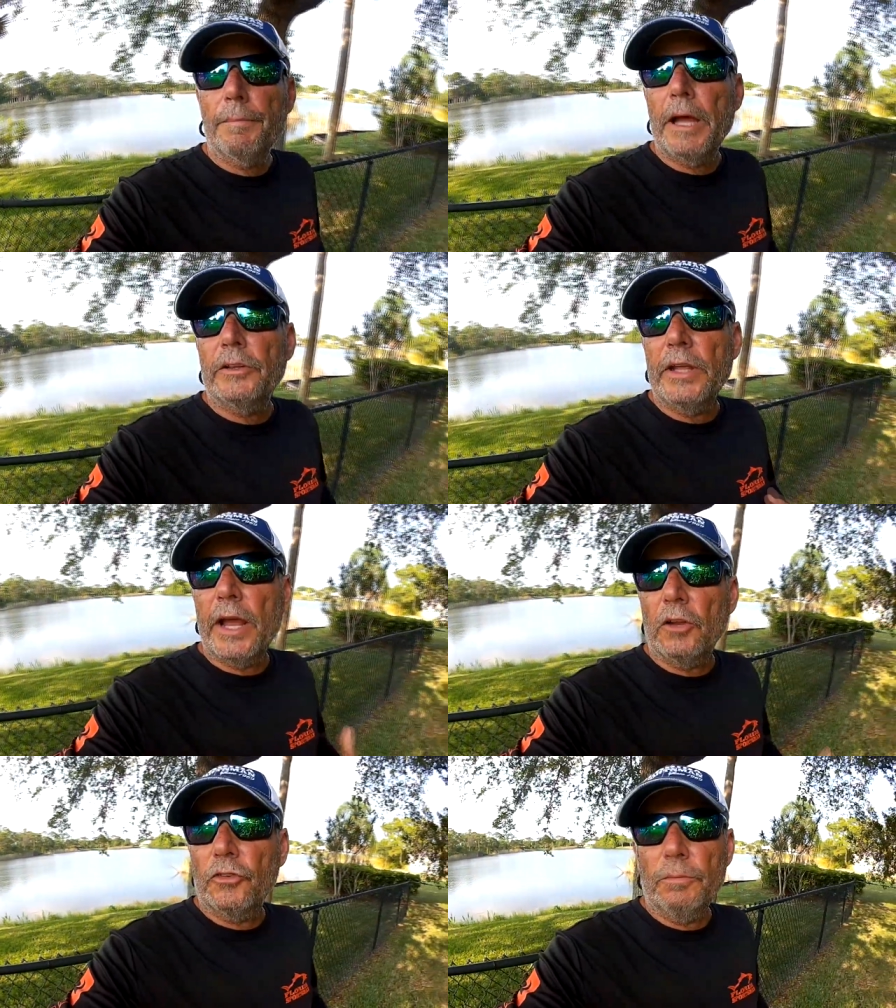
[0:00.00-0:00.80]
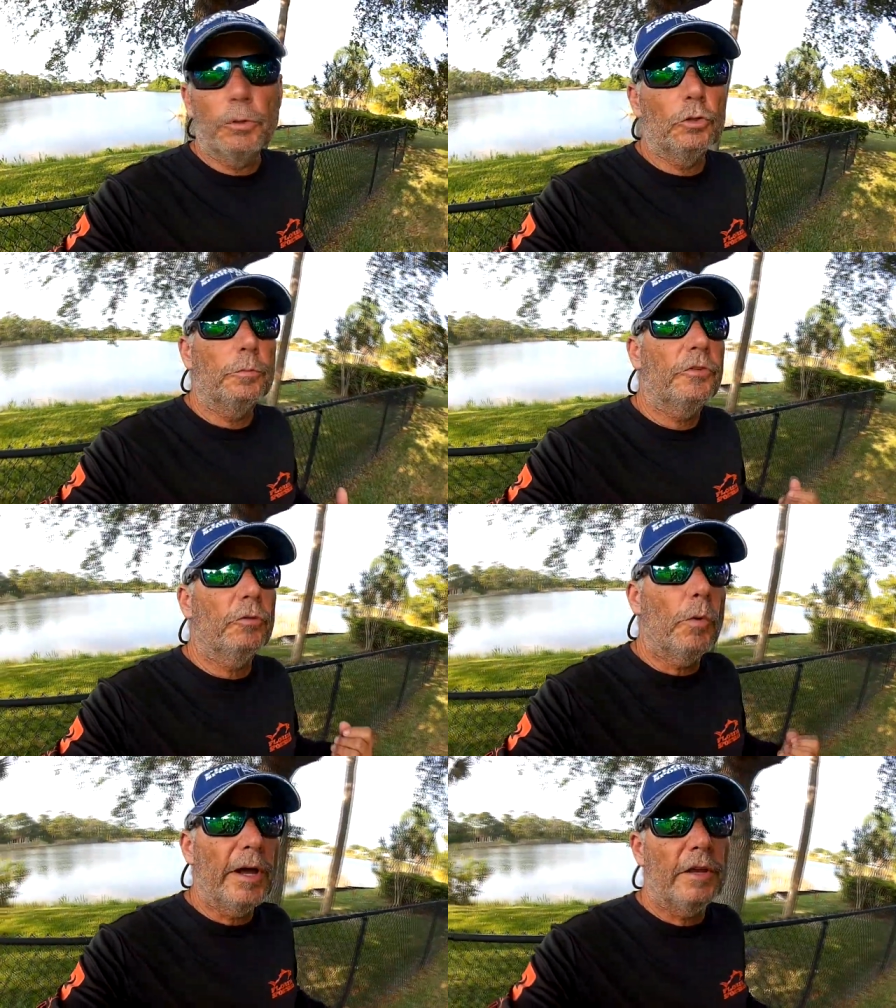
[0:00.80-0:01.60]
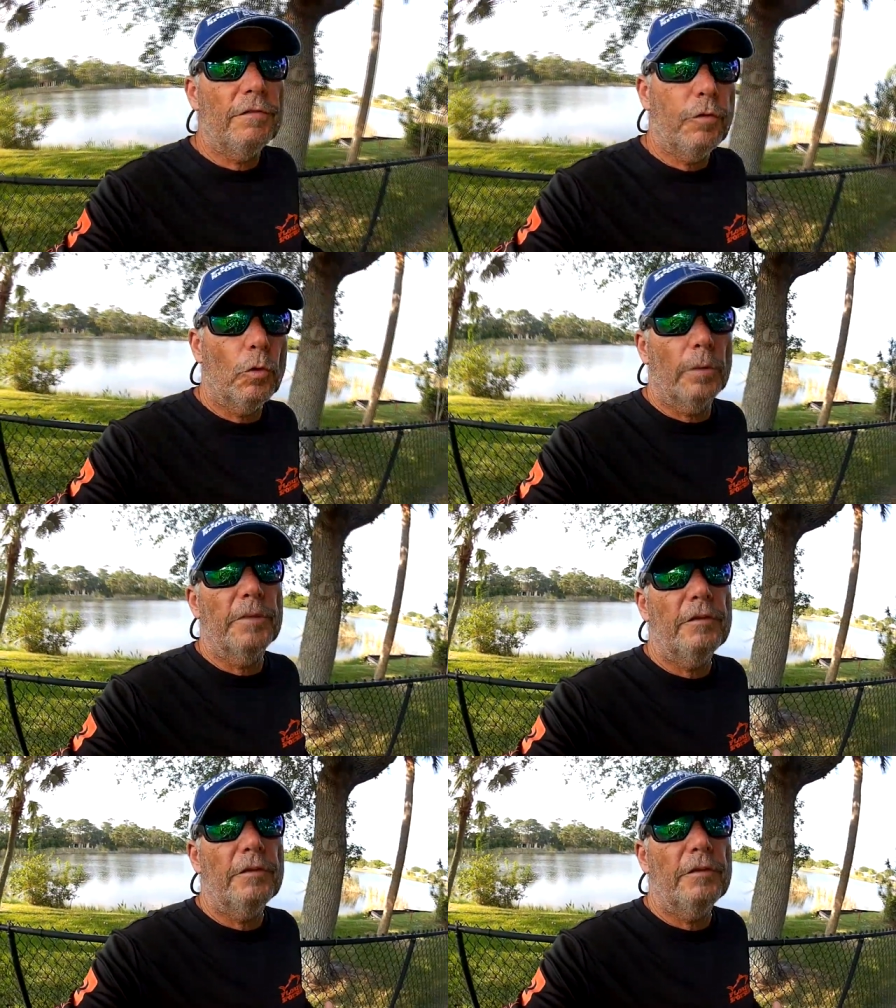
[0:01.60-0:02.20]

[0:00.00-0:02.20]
about the algae blooms and why they form.